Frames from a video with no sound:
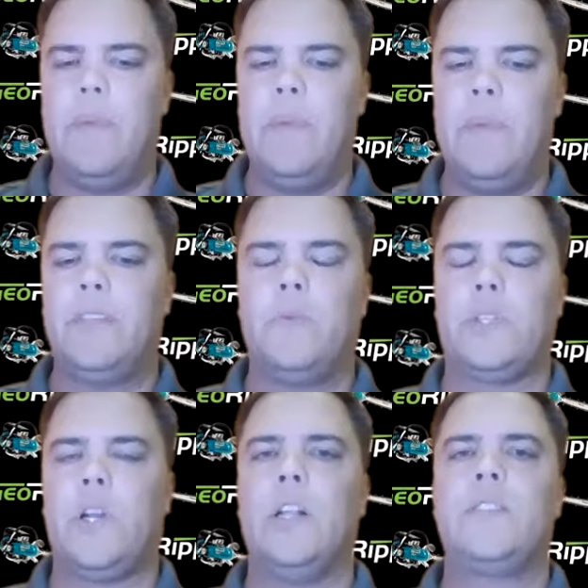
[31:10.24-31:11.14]
it's
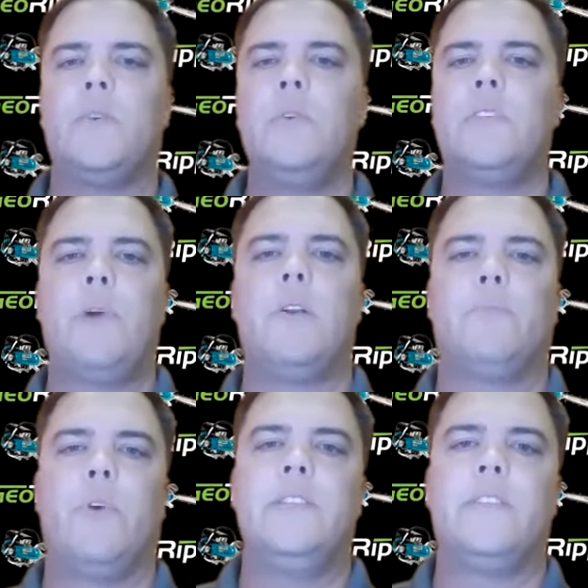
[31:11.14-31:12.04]
almost all. It's always about
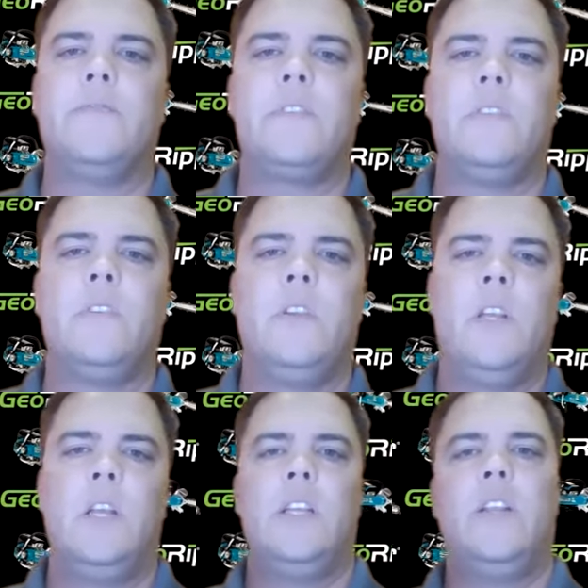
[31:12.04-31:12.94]
abrasives.
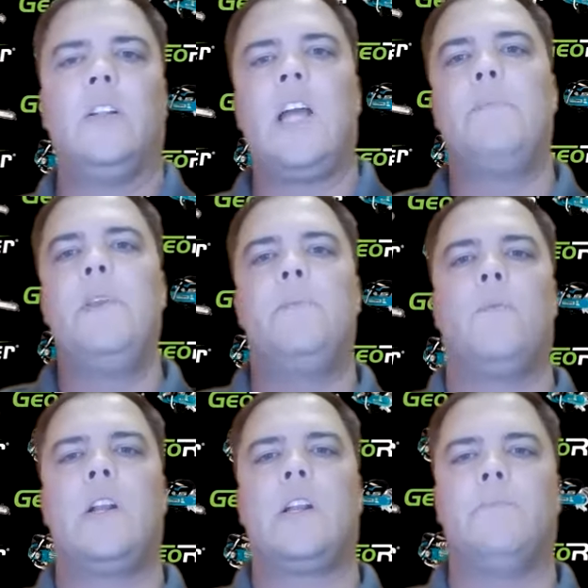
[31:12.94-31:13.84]
You know, a lot of people
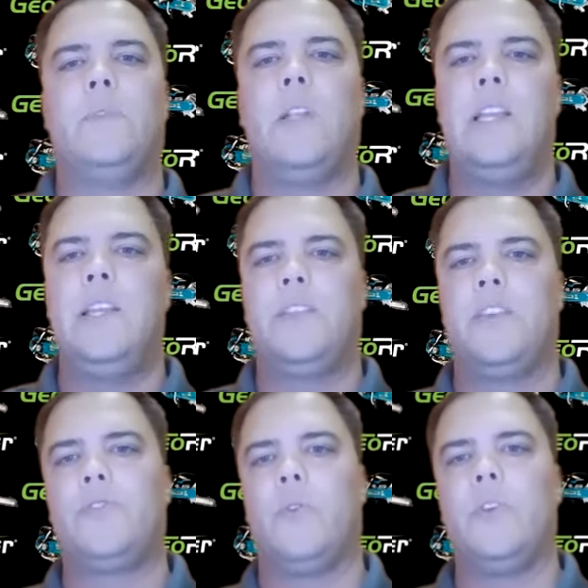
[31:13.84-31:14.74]
want to complain that
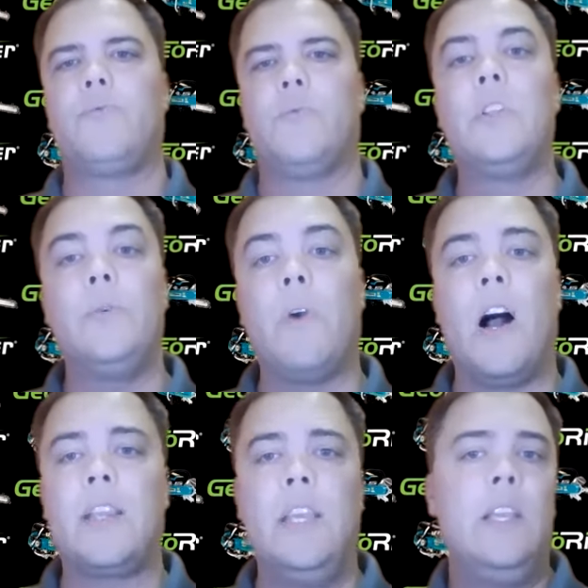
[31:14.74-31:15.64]
their soil's really
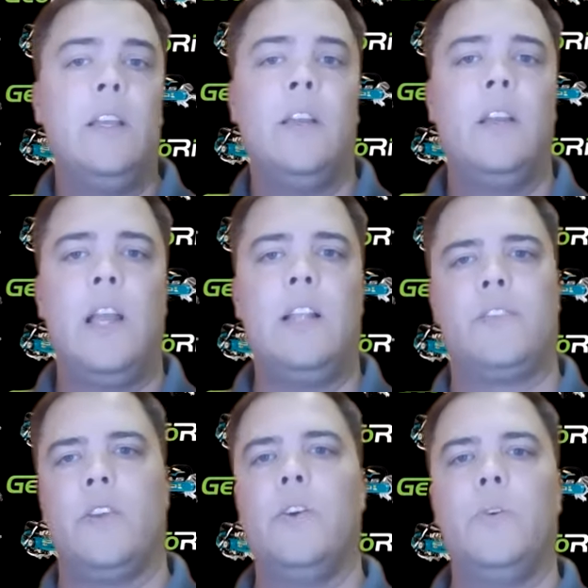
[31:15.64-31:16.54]
rocky, and
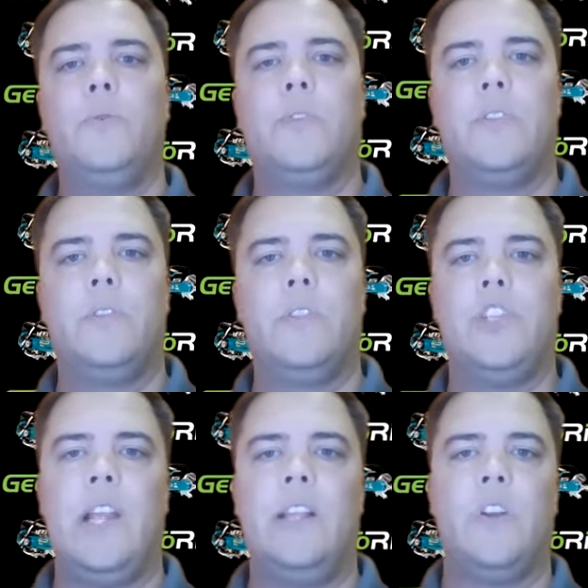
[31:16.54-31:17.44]
so the
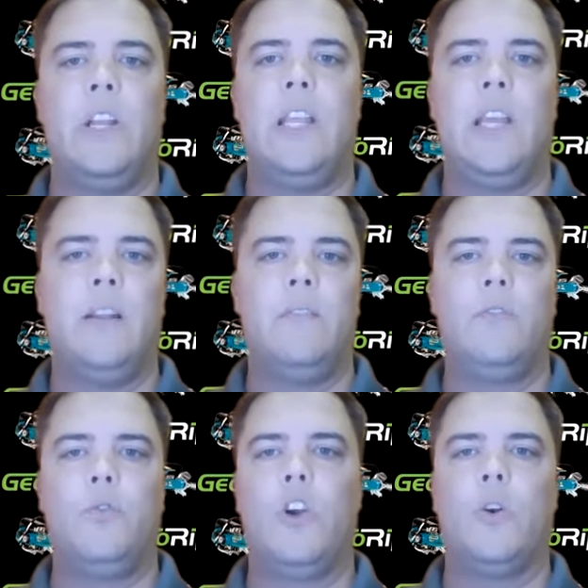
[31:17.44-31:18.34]
chain's going
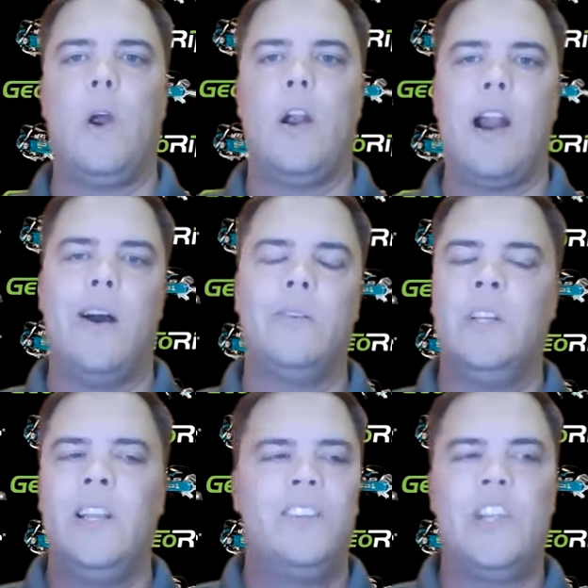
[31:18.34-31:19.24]
to wear out.
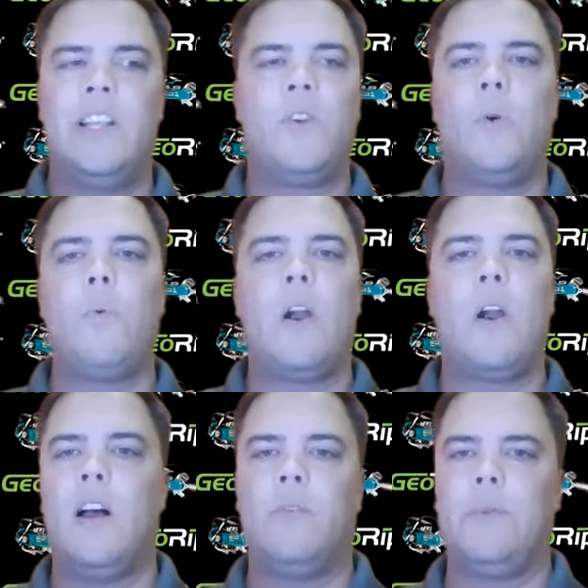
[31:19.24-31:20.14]
Chains don't
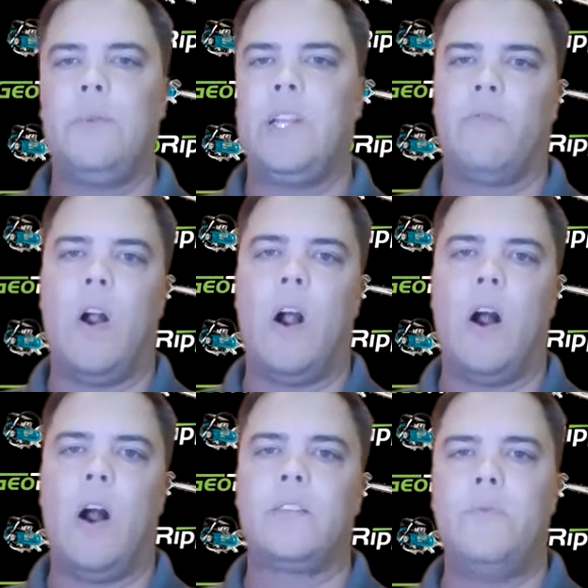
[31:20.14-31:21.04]
wear out because of
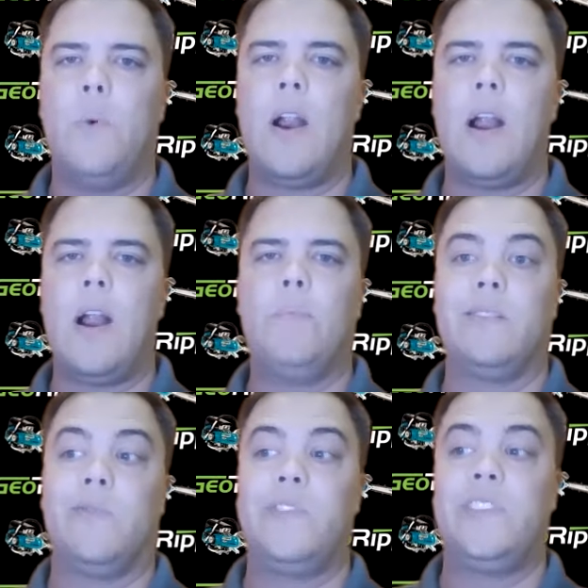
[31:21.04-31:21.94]
rocks. They wear out
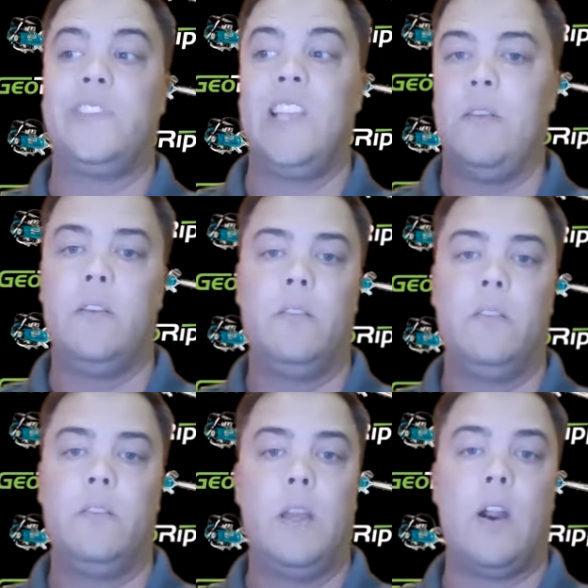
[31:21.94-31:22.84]
because of sand.
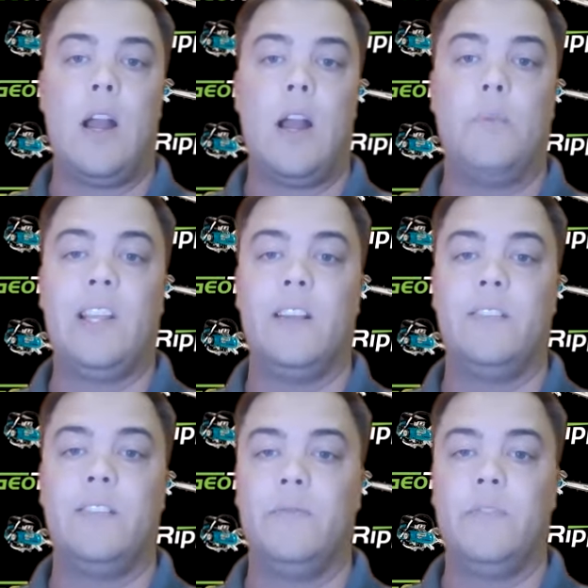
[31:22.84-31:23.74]
They wear out
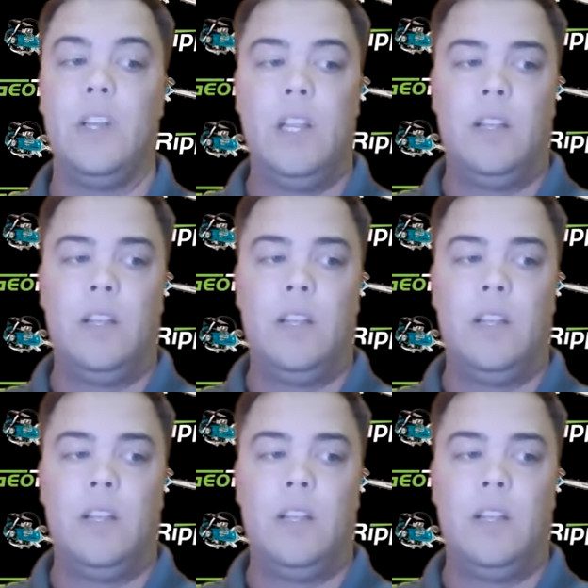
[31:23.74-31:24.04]
because of